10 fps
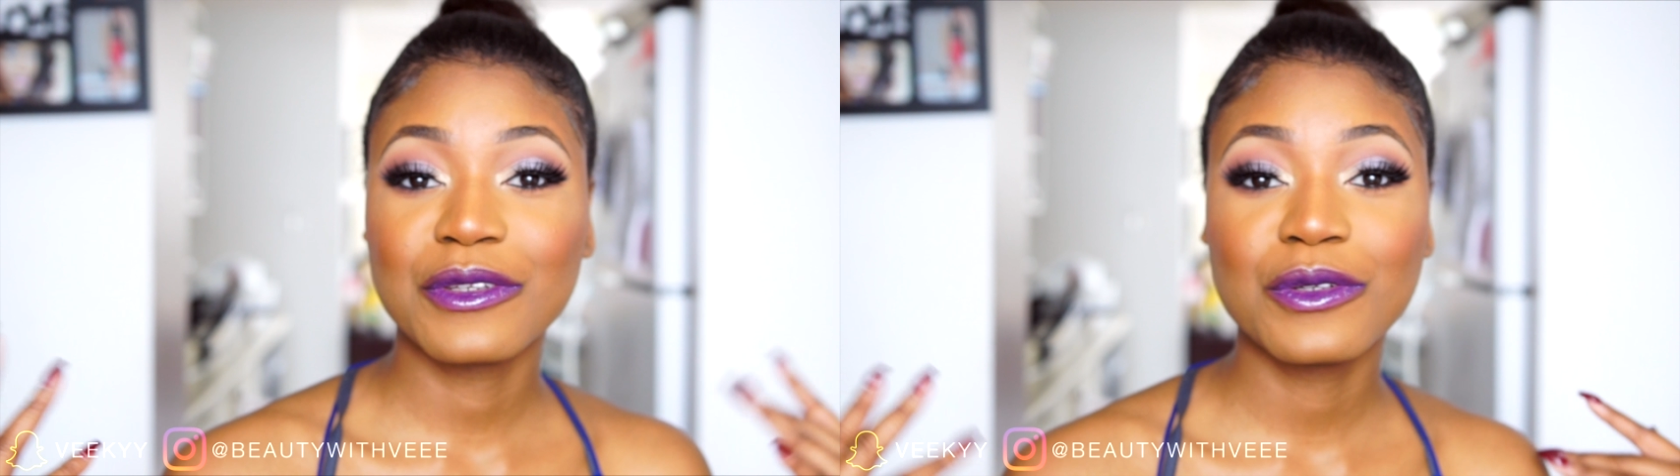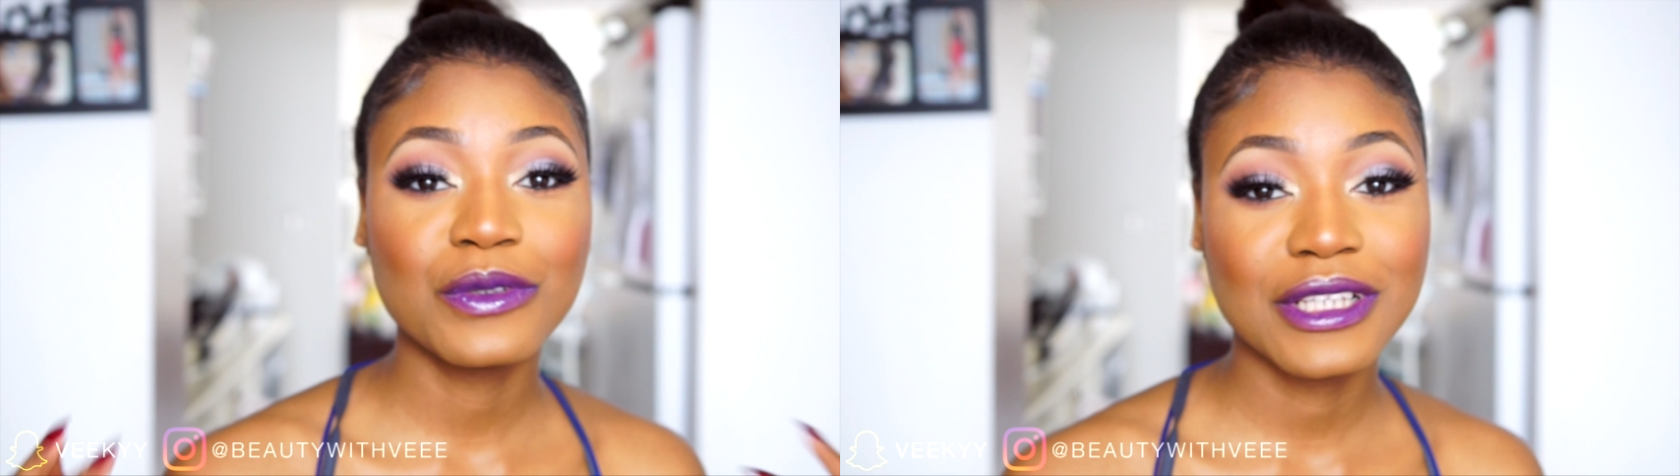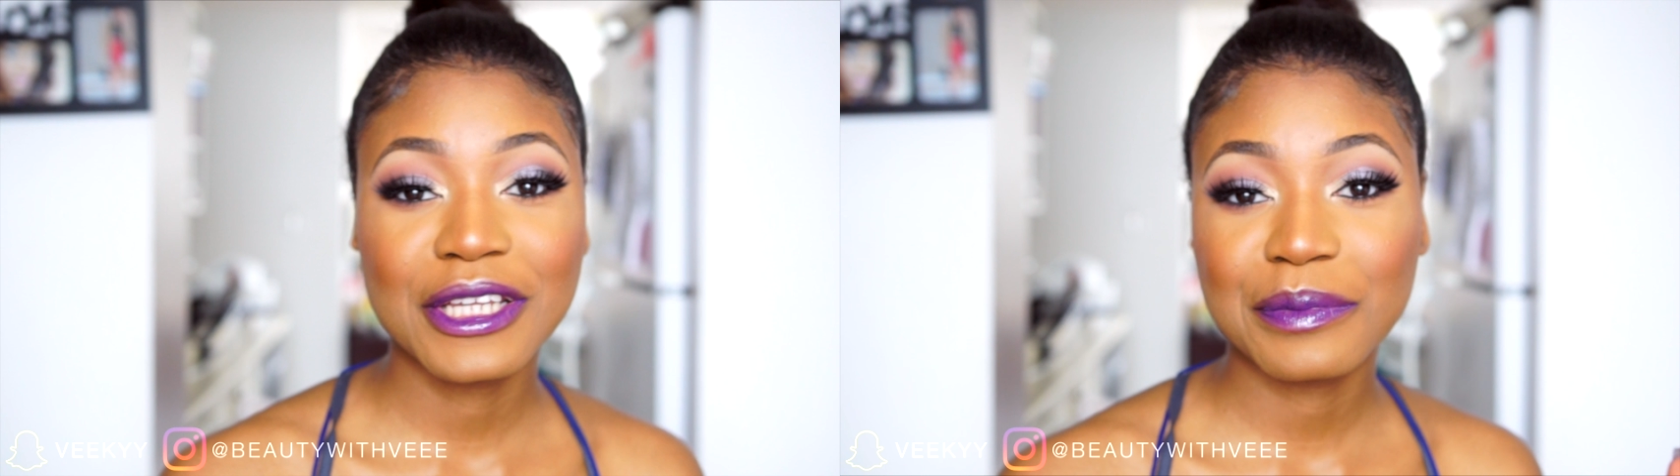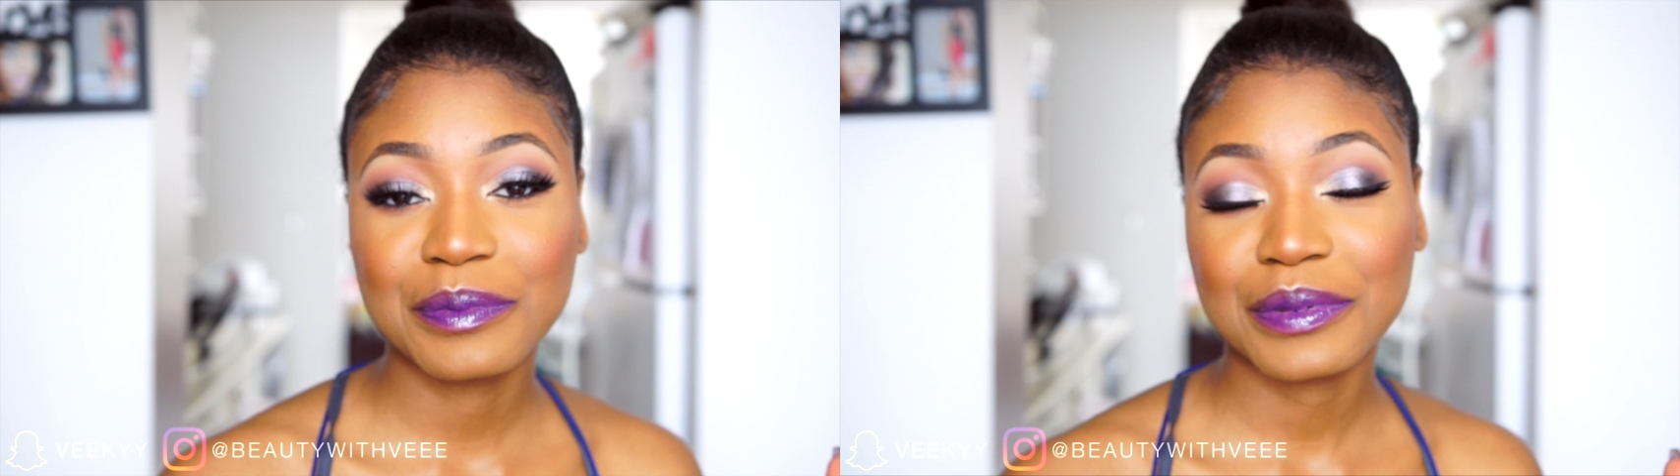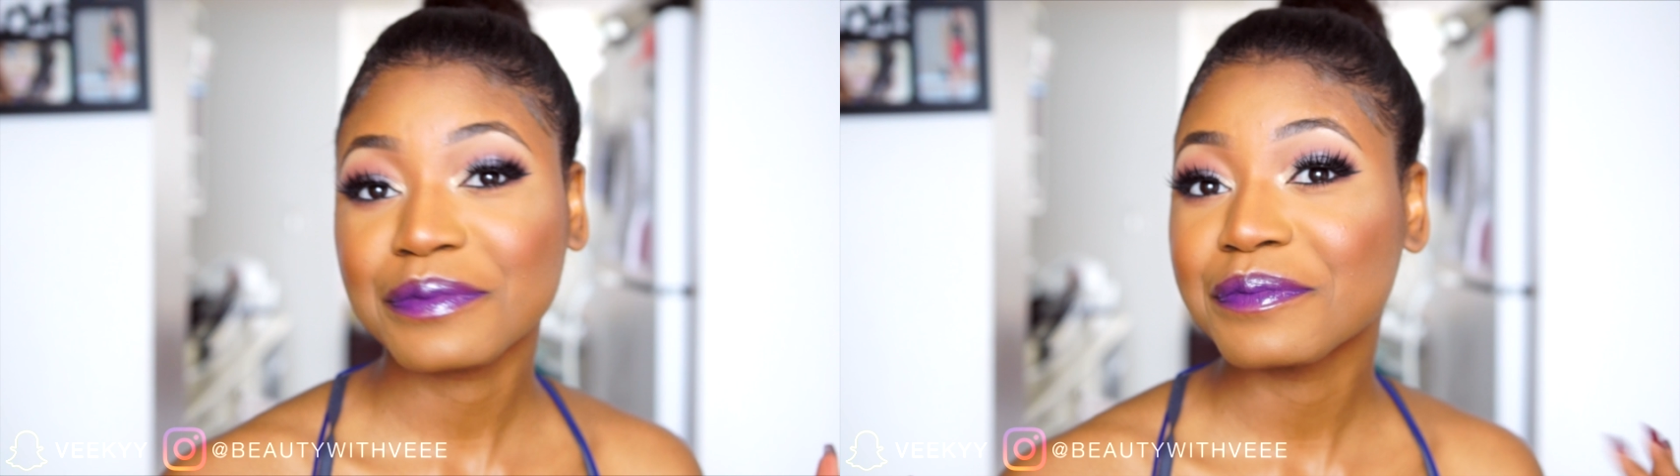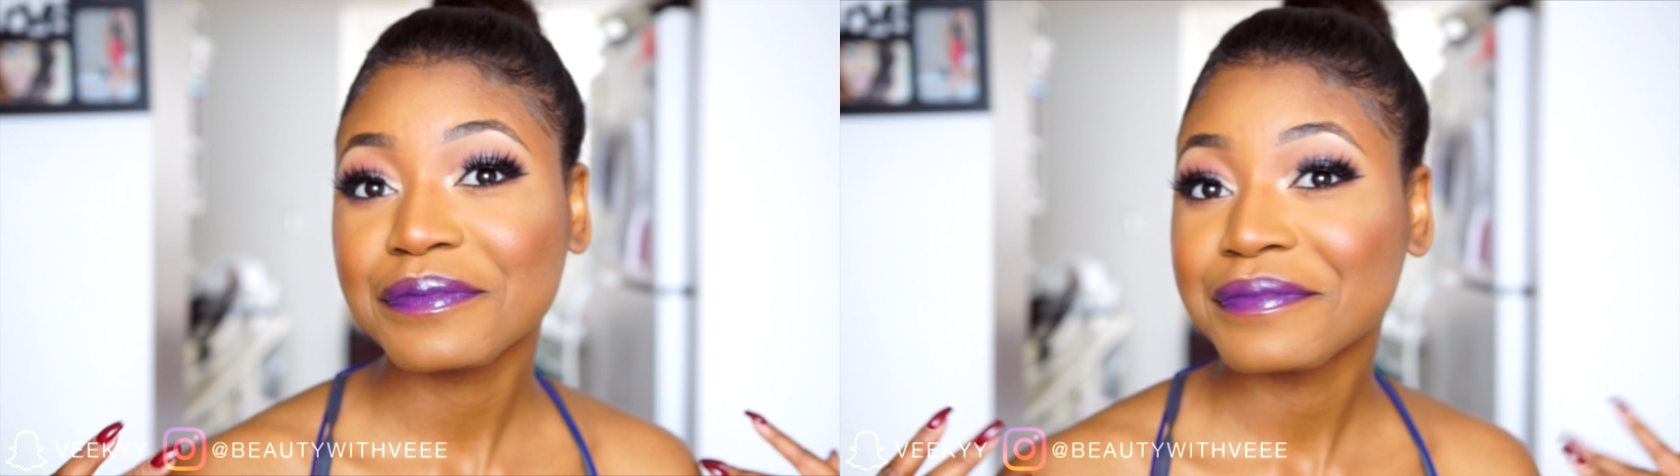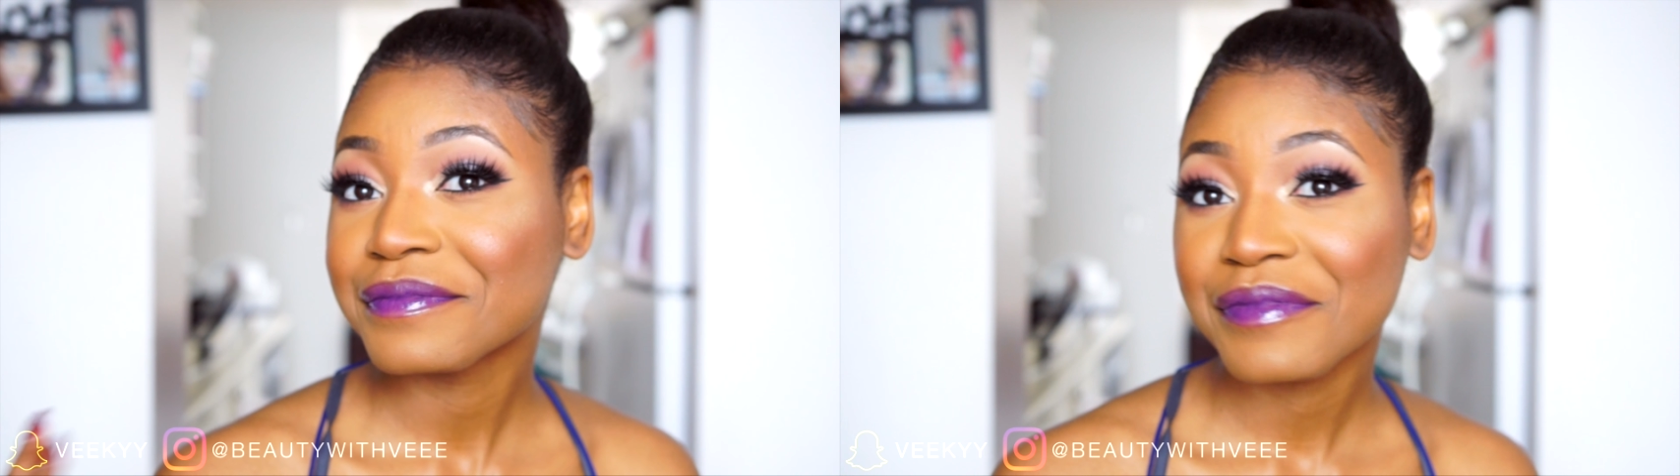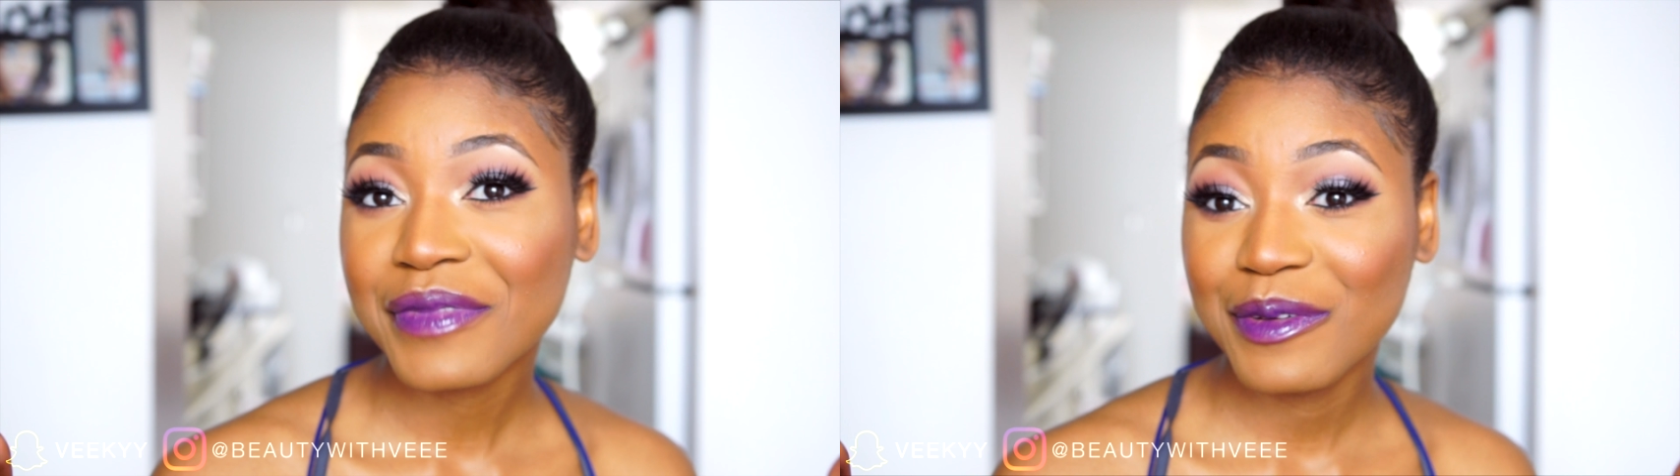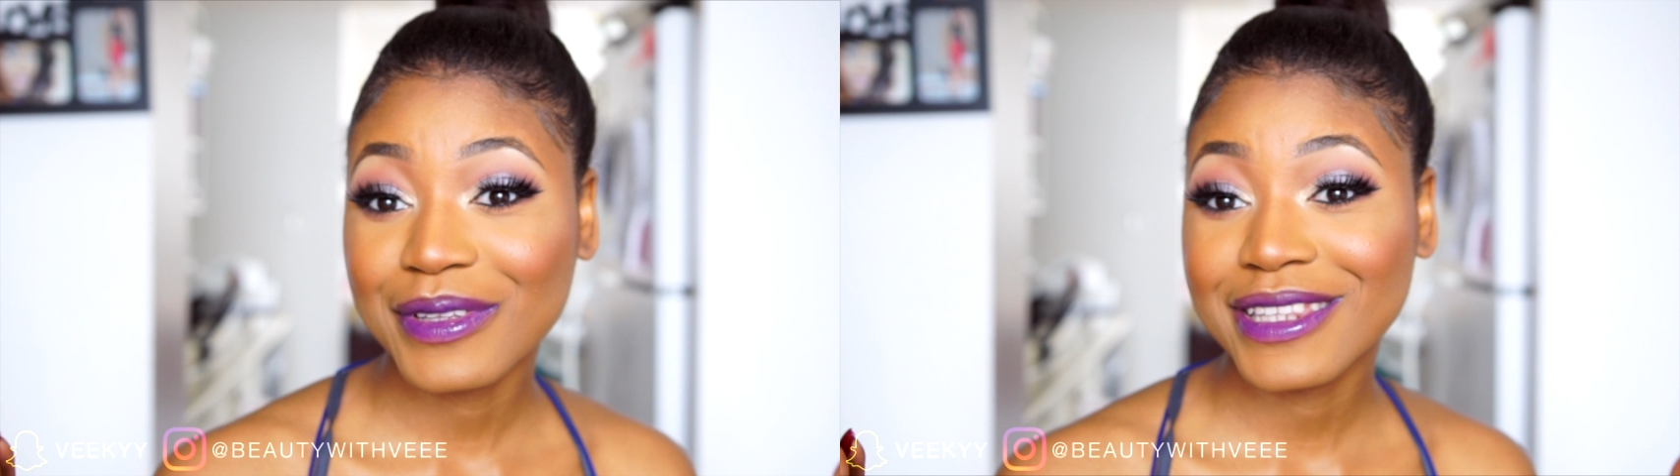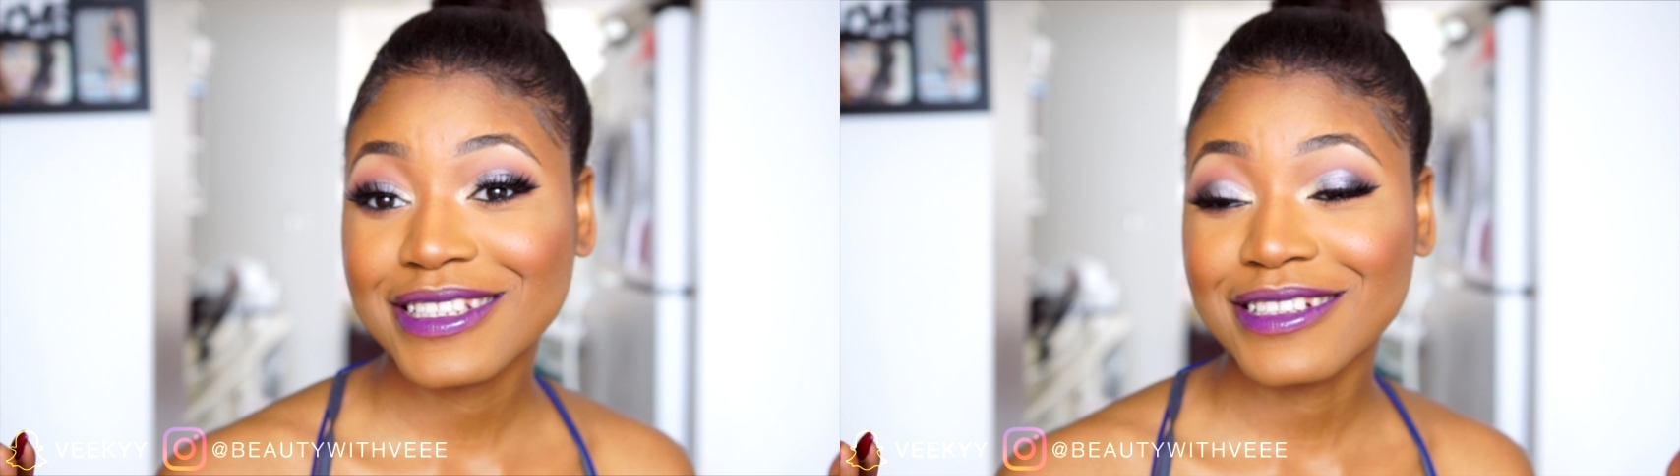nude lip
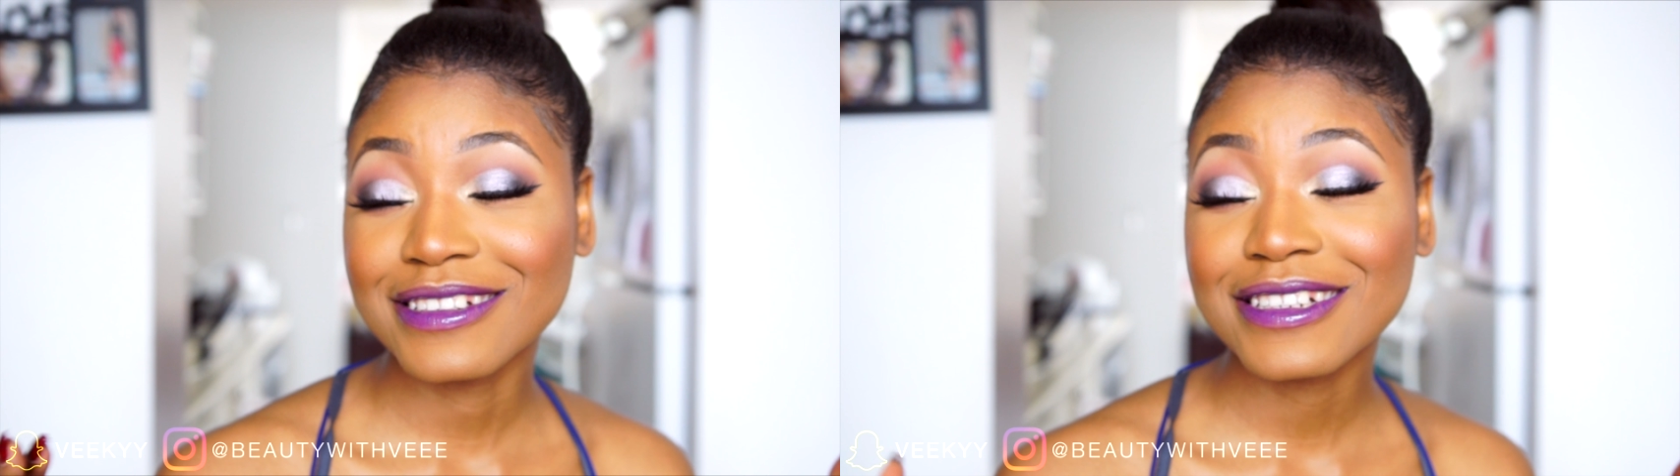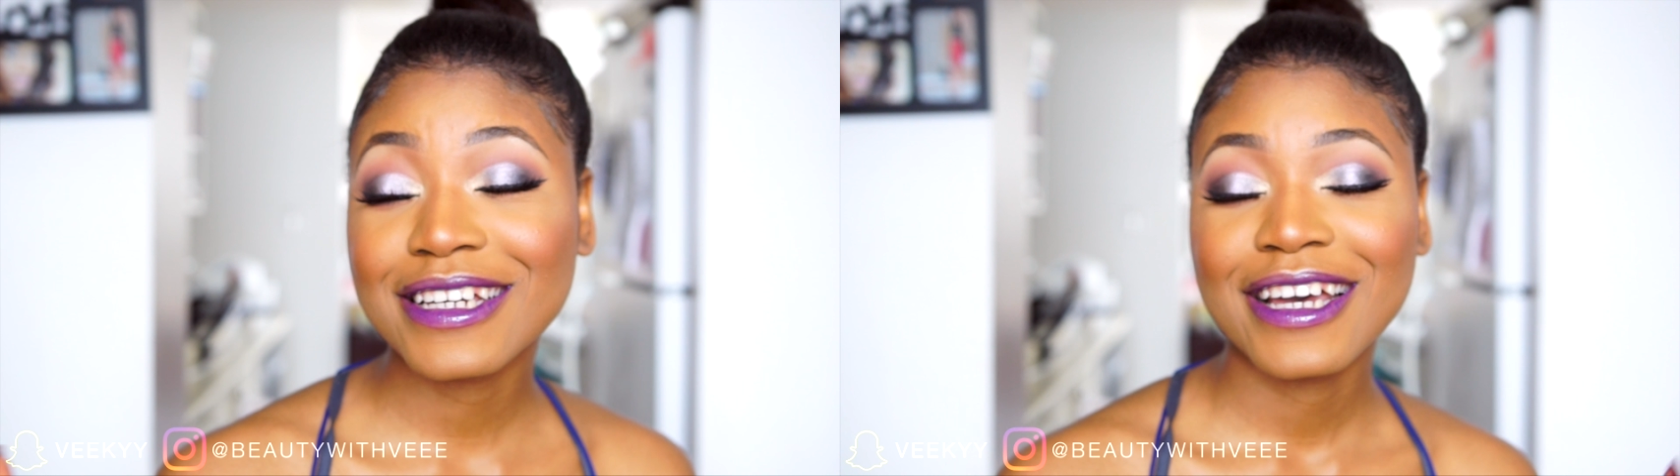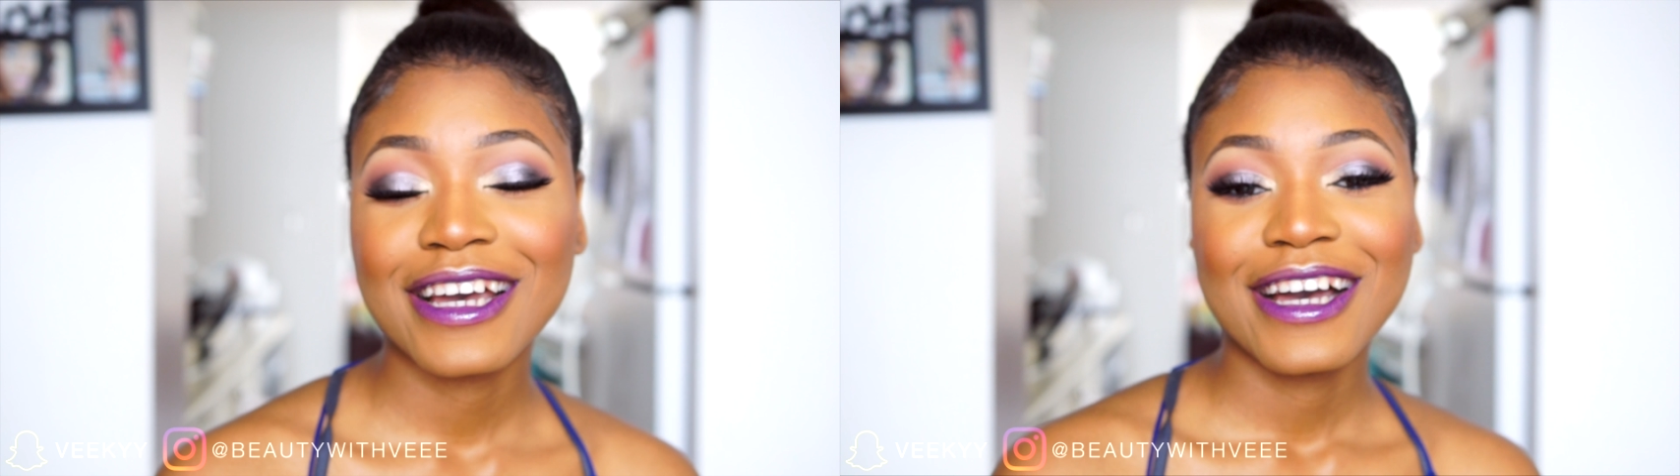with this look.